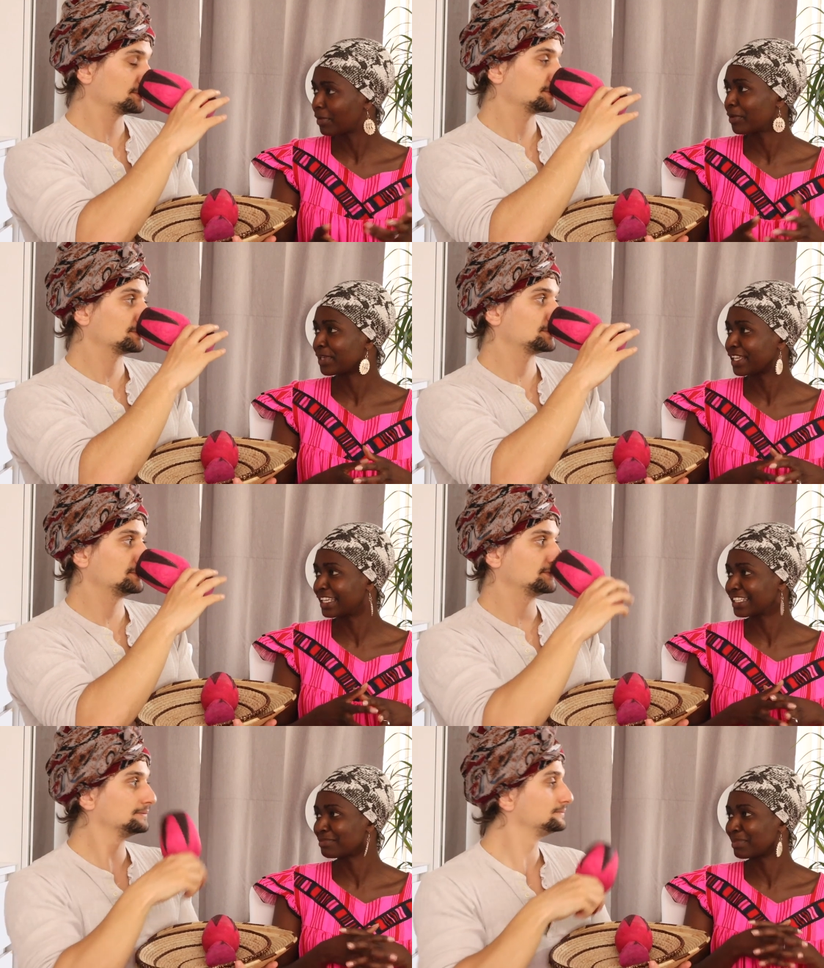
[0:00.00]
Speaker 1: maybe
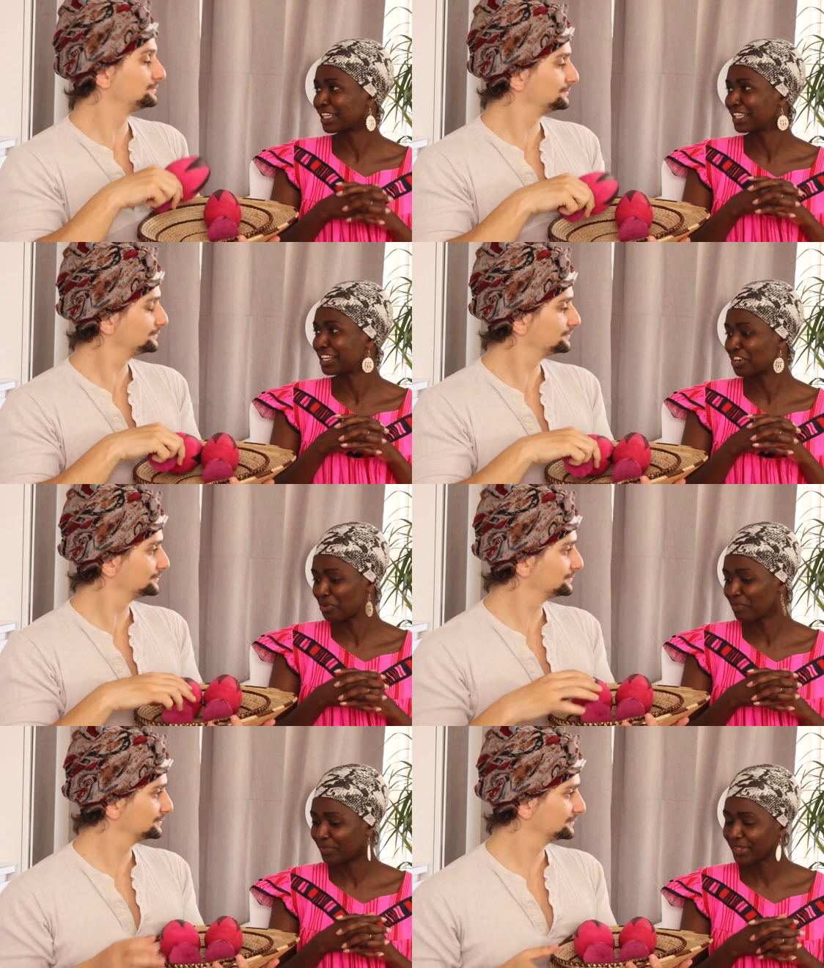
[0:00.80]
yes, but
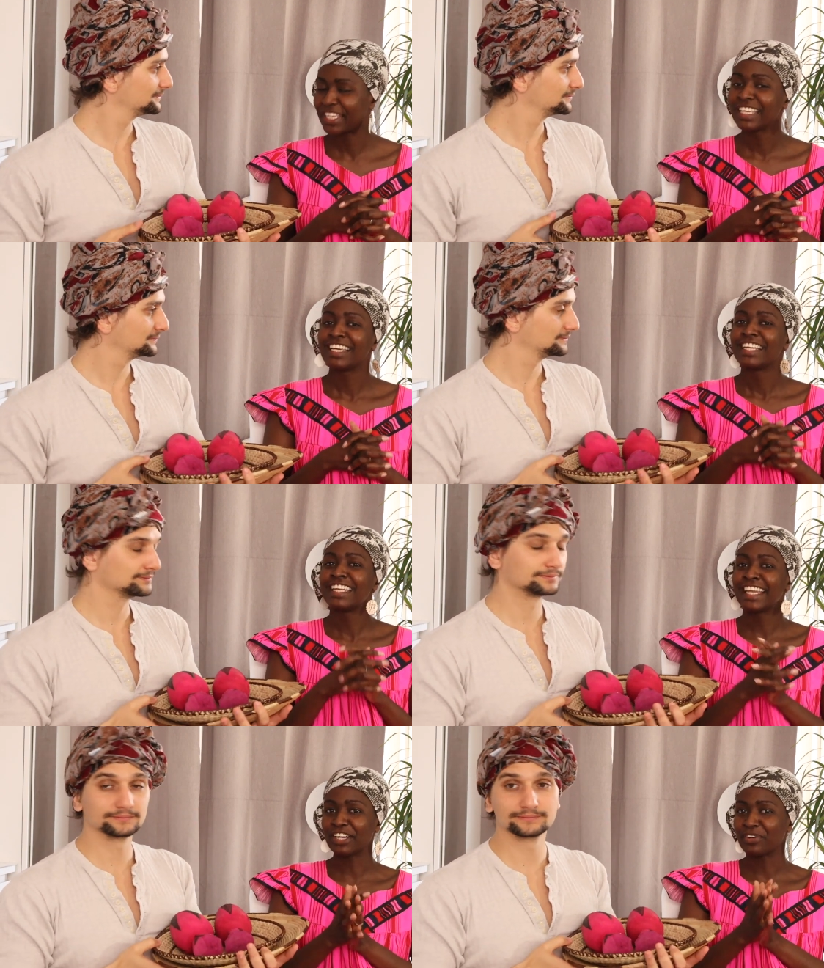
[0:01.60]
no.
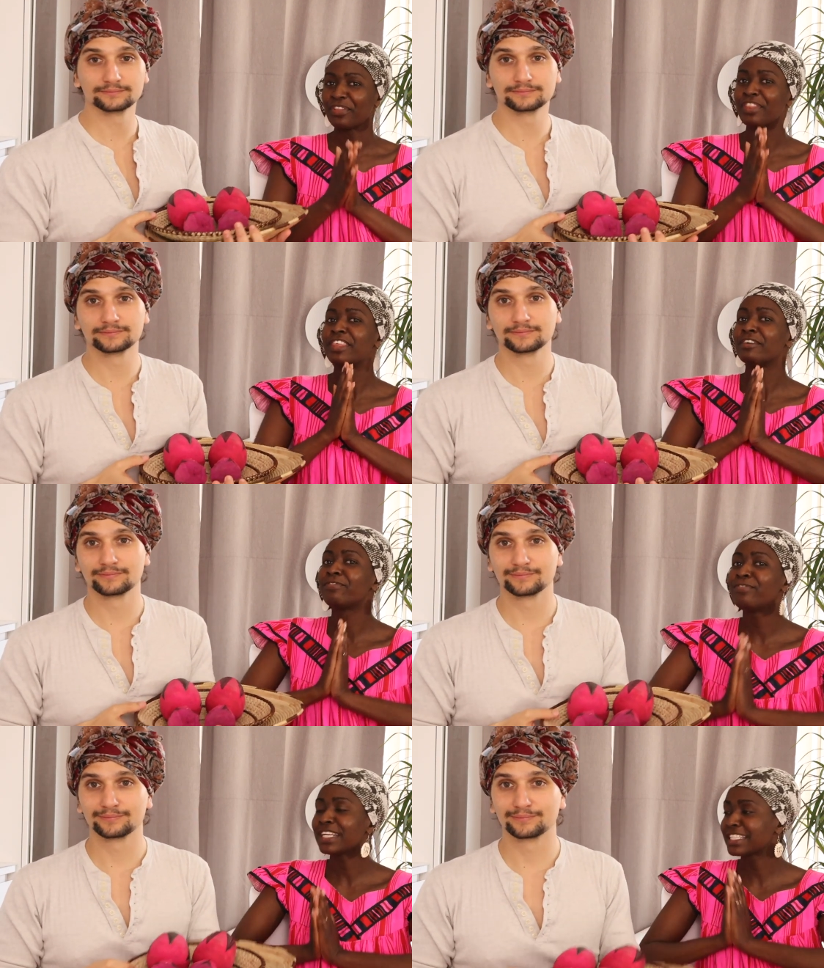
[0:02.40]
Now, the
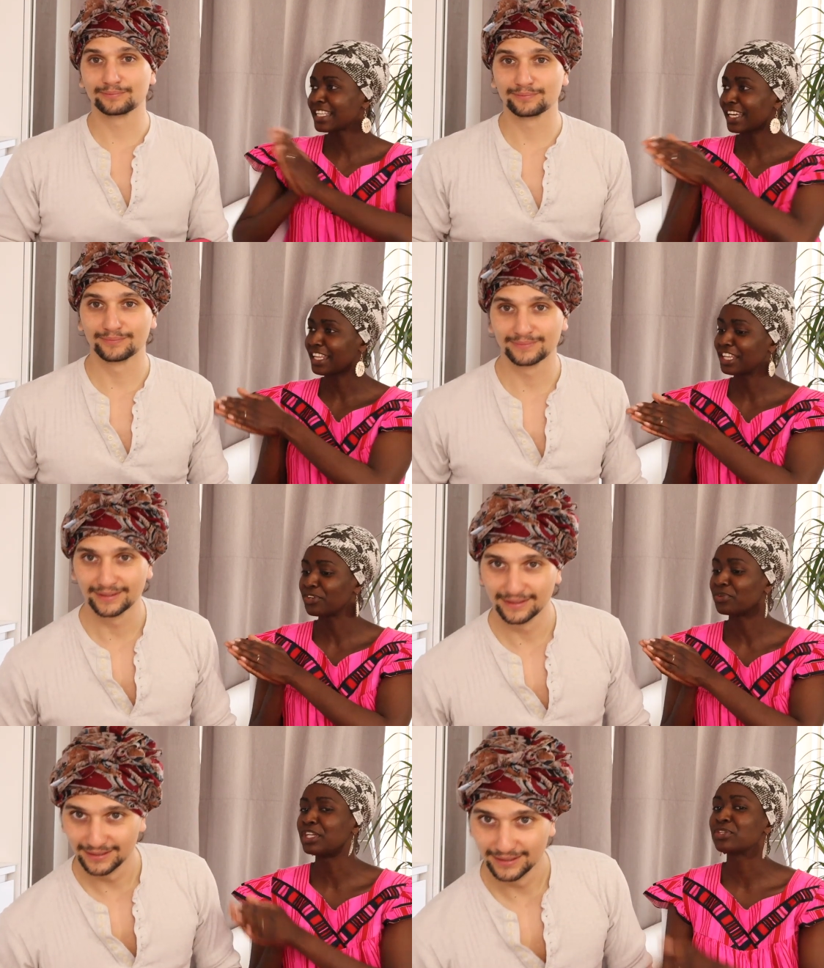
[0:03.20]
first thing I
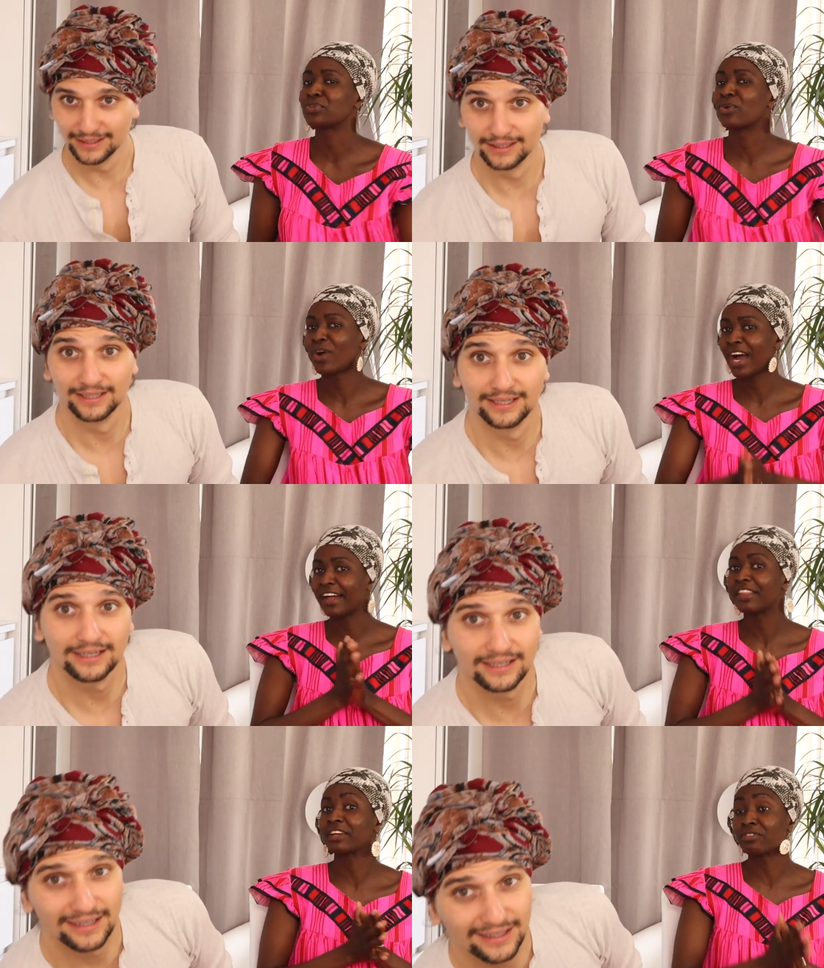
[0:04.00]
think you need to know
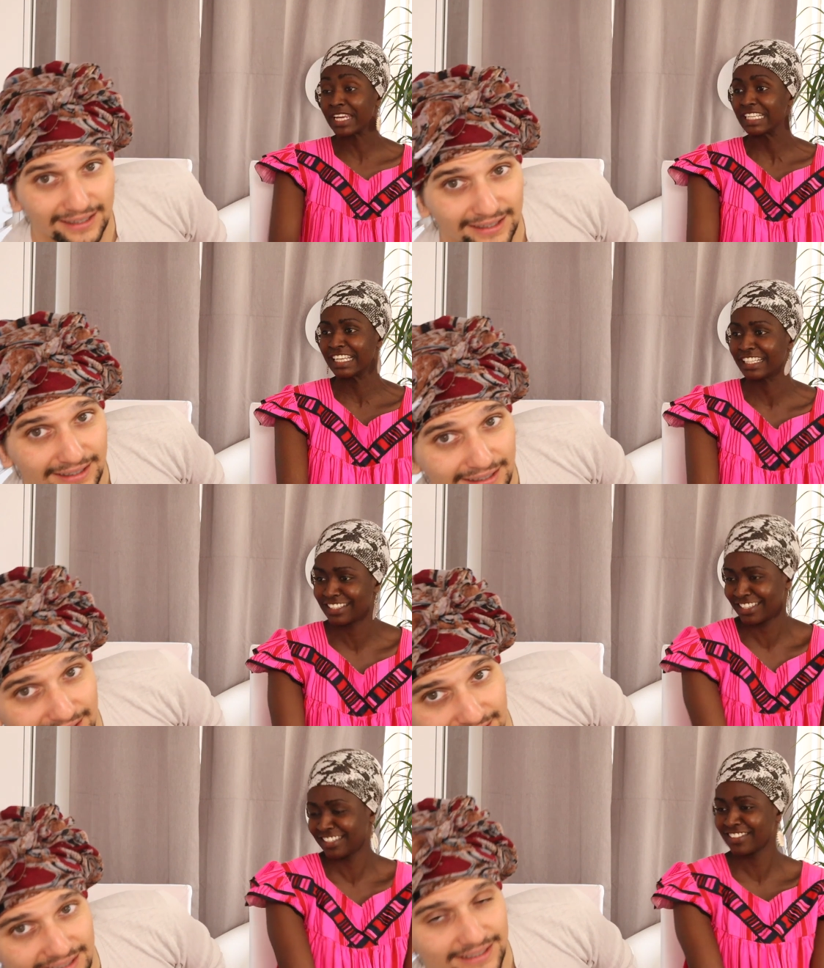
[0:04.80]
are the greetings.